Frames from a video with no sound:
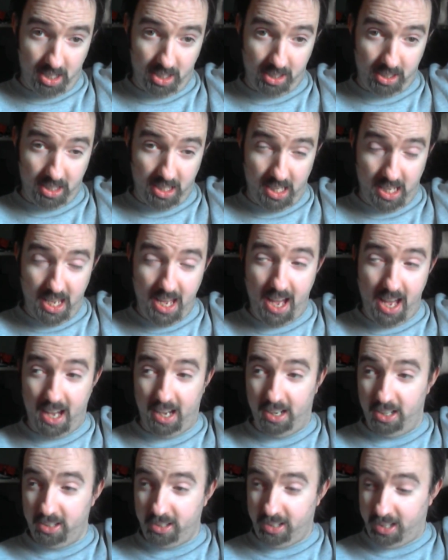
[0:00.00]
Yeah,
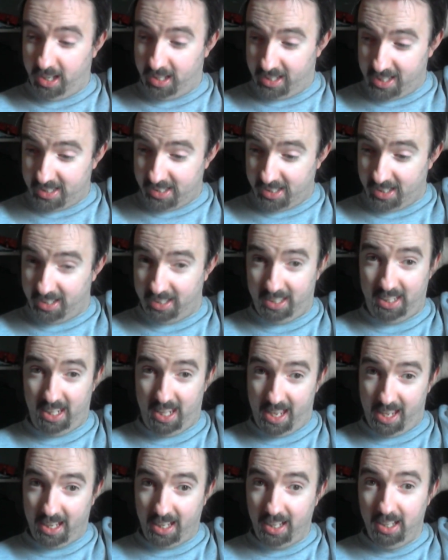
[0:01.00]
okay, that's a
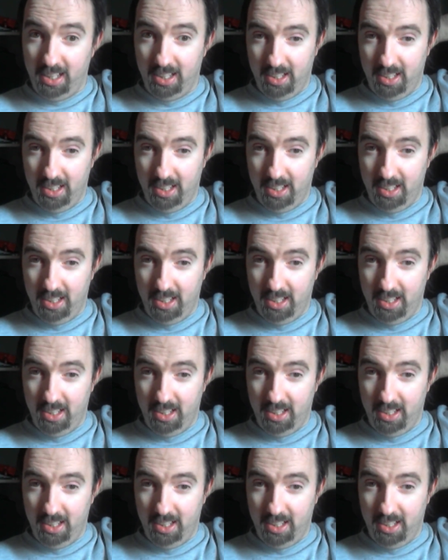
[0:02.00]
thing.